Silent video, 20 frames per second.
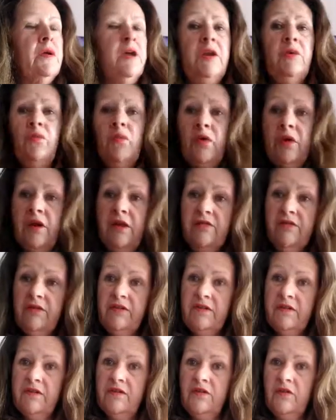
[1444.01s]
in whatever
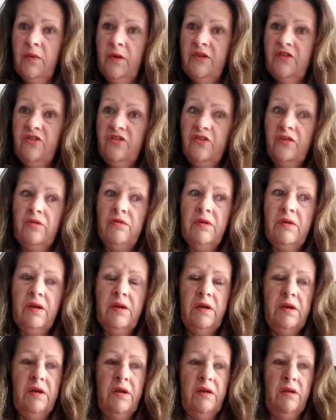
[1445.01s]
situation you're
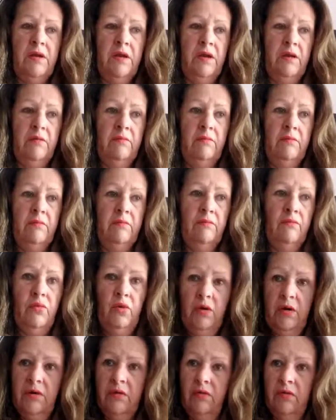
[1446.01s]
in
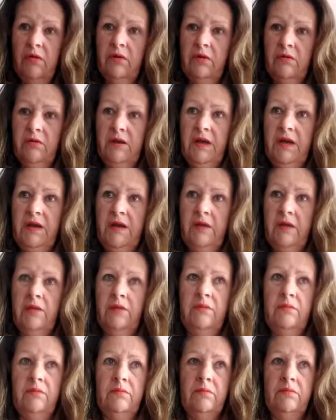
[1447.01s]
work or
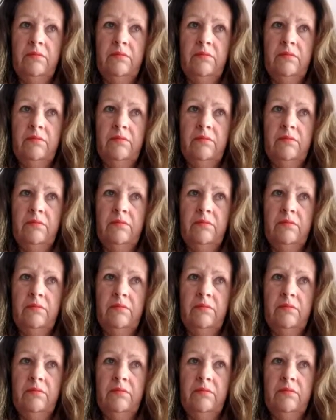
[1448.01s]
career,